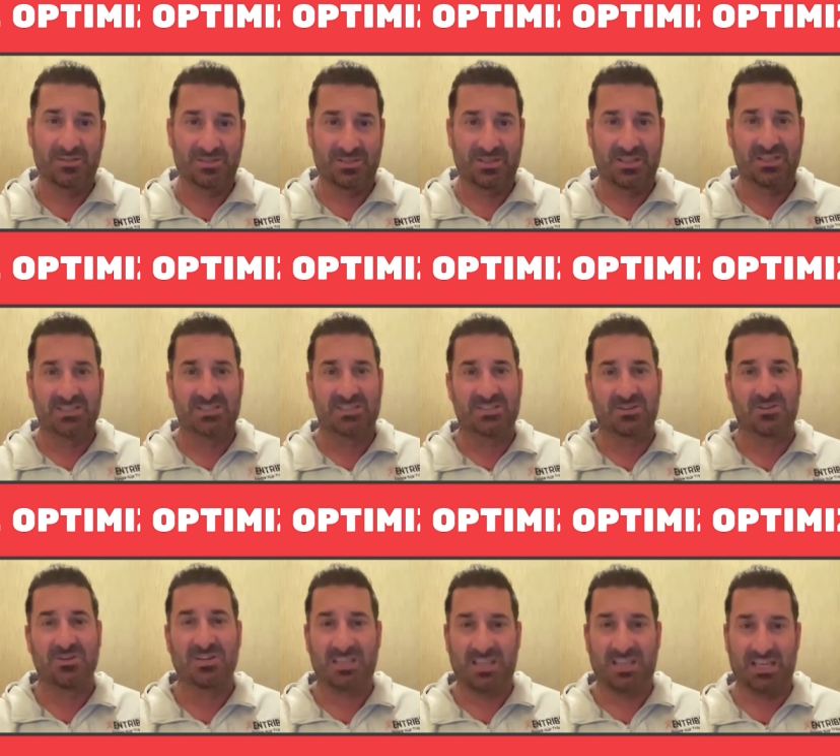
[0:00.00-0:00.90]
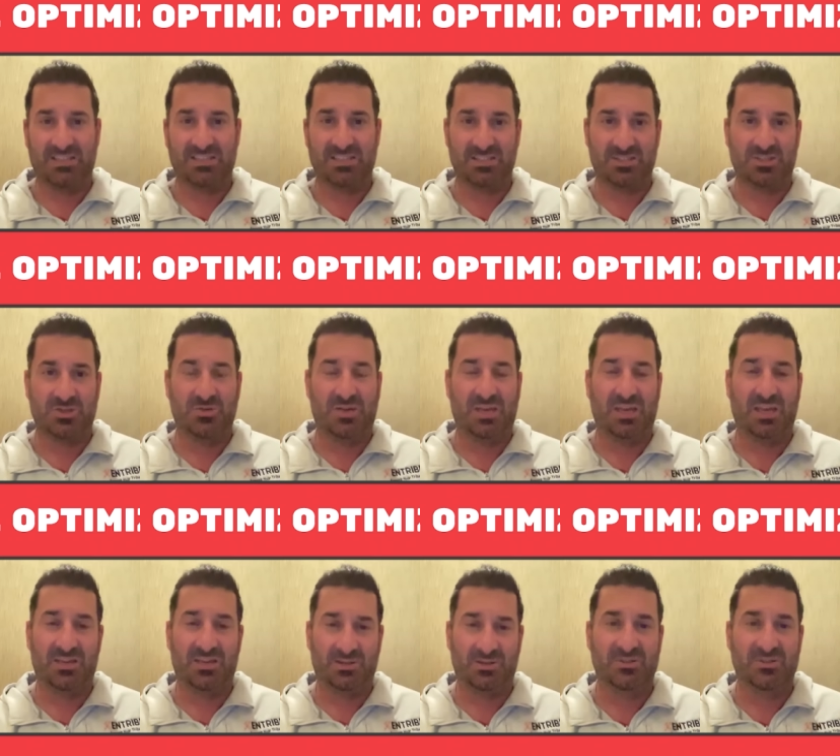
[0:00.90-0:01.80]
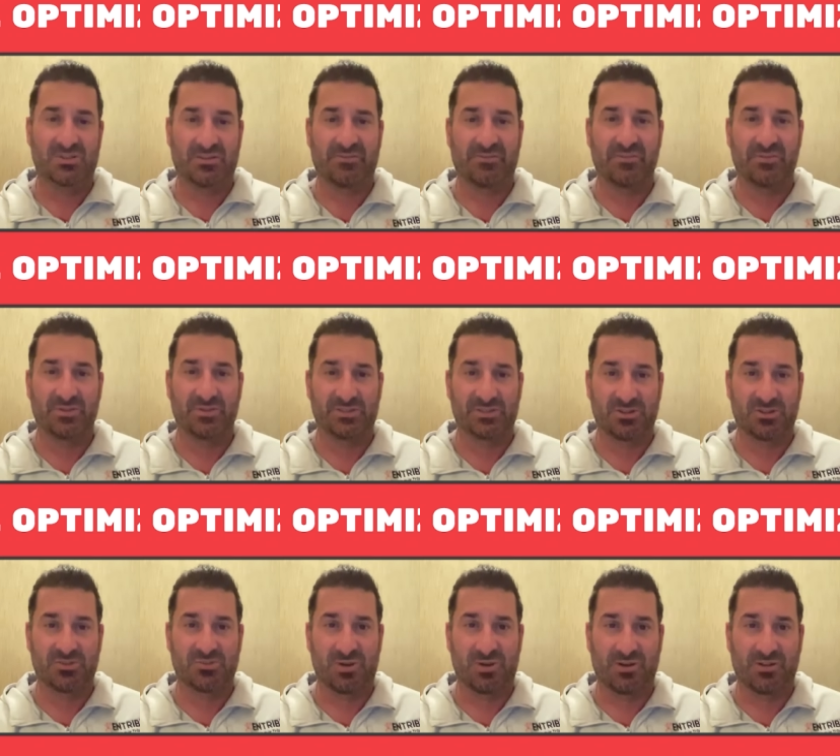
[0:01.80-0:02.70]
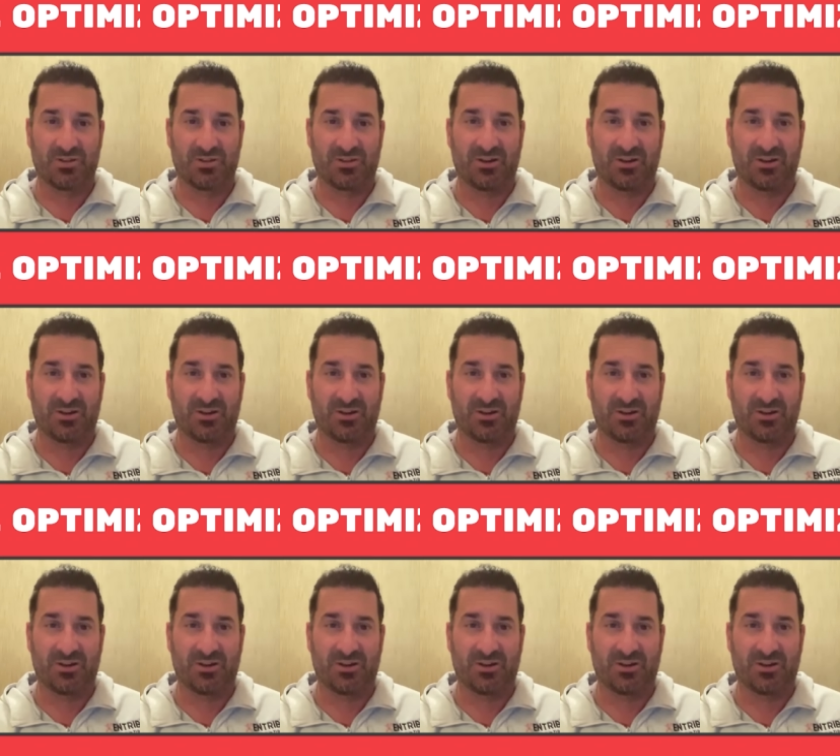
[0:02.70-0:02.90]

in certain cases you can use influencers where the